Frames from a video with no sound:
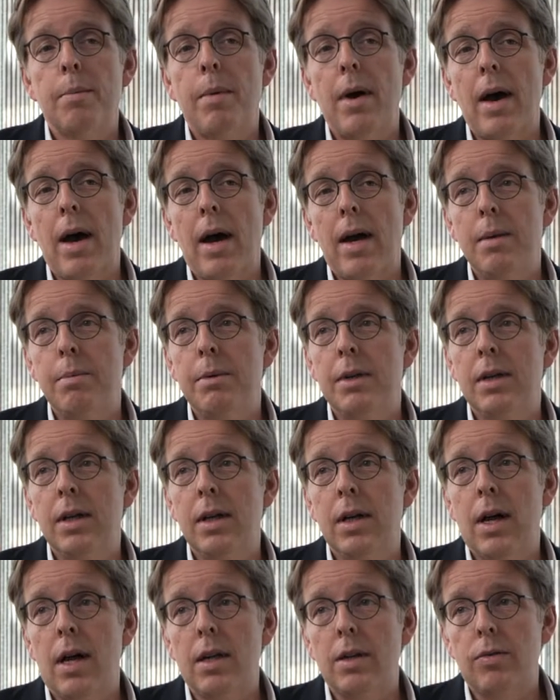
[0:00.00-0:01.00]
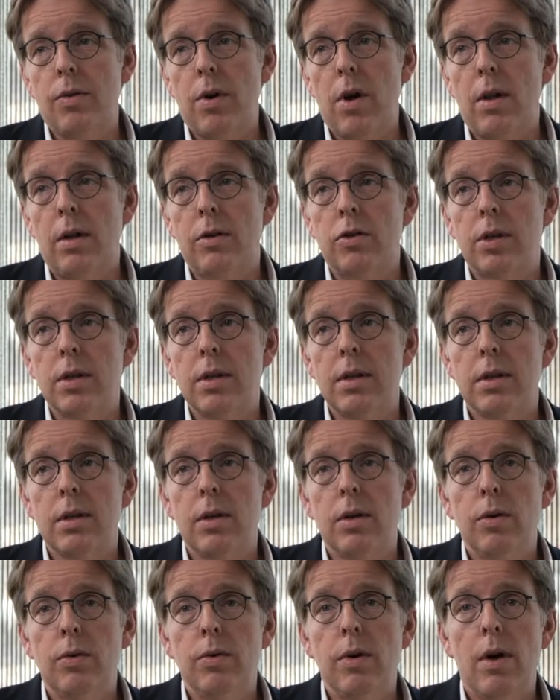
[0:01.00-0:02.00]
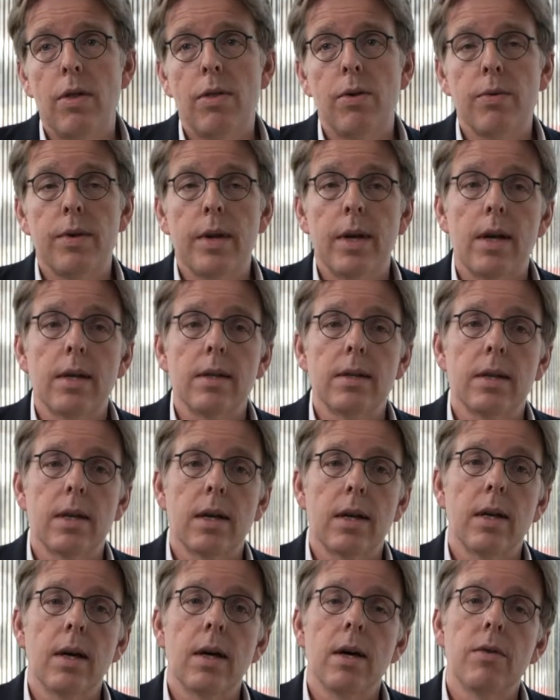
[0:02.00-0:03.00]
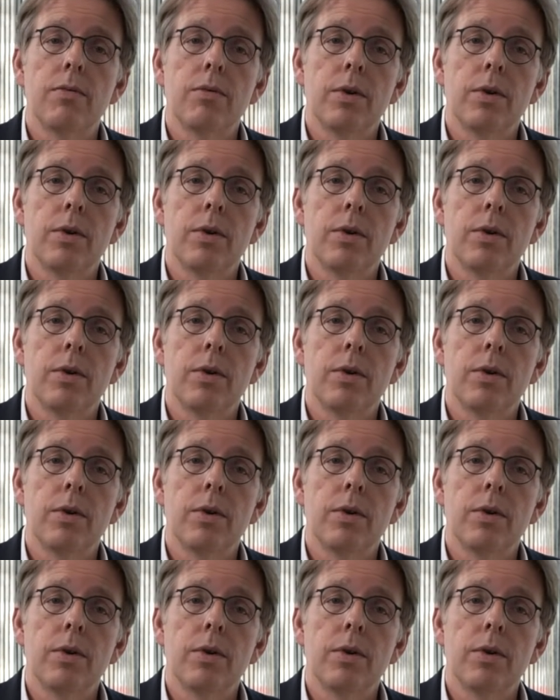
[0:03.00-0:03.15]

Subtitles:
by IBD gastrologists who are enthusiastic